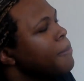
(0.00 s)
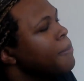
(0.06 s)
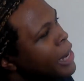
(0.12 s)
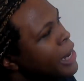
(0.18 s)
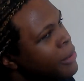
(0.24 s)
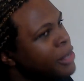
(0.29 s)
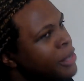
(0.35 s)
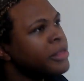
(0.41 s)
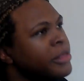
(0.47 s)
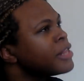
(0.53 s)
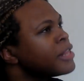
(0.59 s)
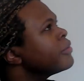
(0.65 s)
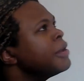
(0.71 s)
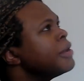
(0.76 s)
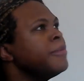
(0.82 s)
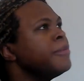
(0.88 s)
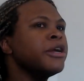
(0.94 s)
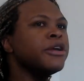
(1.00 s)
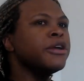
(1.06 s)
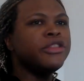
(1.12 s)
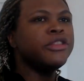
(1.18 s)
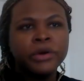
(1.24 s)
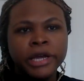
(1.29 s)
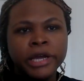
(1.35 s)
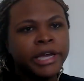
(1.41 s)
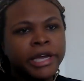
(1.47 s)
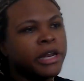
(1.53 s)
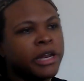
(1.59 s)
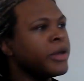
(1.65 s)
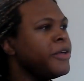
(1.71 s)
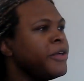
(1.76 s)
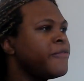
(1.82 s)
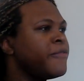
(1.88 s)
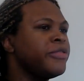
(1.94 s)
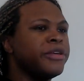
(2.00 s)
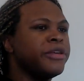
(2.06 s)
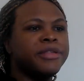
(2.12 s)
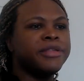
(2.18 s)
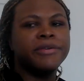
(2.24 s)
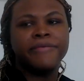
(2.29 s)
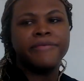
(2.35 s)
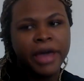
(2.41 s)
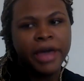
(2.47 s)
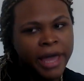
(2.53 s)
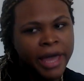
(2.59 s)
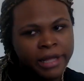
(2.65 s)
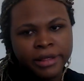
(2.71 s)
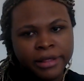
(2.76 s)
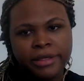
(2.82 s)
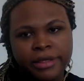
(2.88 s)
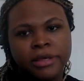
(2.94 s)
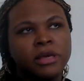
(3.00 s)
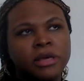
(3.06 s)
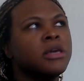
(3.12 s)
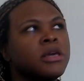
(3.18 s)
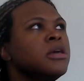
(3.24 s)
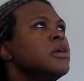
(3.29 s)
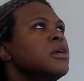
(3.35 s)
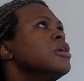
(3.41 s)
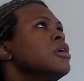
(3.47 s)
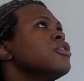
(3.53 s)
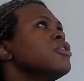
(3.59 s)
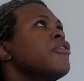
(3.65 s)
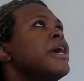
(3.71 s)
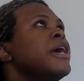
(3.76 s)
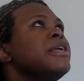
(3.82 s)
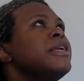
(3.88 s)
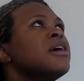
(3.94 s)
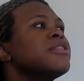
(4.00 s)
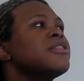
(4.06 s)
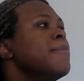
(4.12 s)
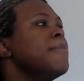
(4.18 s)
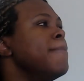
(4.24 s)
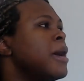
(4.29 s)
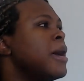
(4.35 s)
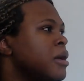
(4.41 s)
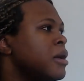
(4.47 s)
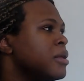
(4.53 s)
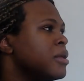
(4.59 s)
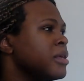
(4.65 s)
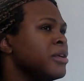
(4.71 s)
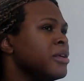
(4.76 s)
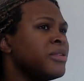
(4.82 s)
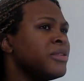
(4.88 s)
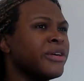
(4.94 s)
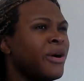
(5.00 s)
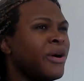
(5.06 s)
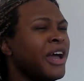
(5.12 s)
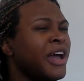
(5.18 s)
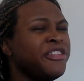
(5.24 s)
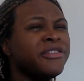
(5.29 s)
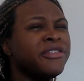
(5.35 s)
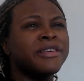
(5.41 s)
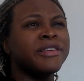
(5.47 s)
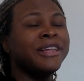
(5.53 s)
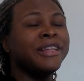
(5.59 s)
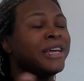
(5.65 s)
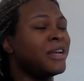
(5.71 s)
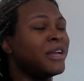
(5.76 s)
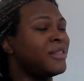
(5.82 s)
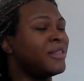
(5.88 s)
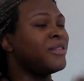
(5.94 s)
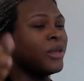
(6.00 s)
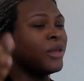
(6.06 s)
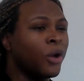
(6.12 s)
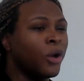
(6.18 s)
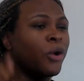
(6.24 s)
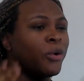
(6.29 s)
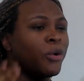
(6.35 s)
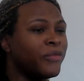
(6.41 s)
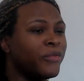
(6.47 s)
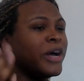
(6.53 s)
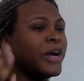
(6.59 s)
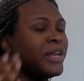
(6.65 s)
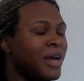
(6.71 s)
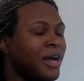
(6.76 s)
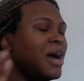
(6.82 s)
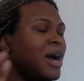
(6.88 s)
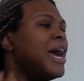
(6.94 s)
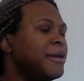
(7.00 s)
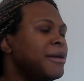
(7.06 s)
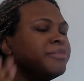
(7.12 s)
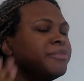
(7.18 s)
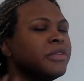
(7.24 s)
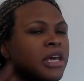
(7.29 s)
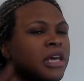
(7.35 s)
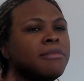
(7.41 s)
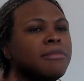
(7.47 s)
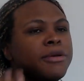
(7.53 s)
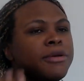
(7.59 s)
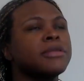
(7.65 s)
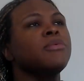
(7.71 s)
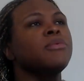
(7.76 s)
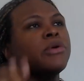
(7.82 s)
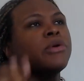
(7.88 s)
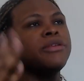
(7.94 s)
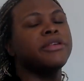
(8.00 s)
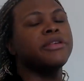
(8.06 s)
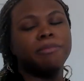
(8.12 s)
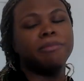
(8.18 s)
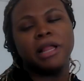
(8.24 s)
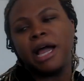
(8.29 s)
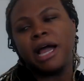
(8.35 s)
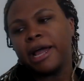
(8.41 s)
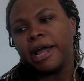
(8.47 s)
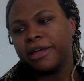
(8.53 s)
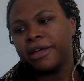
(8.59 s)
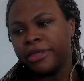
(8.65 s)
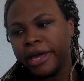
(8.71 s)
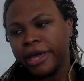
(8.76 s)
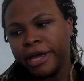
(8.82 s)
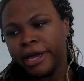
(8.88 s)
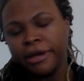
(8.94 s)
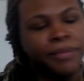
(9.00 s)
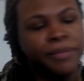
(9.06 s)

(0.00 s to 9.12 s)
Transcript: anyways, that's what I'm here doing, getting ready for this event, trying not to melt. It is so hot. It just suddenly got so fucking hot. I just am wearing this black thing.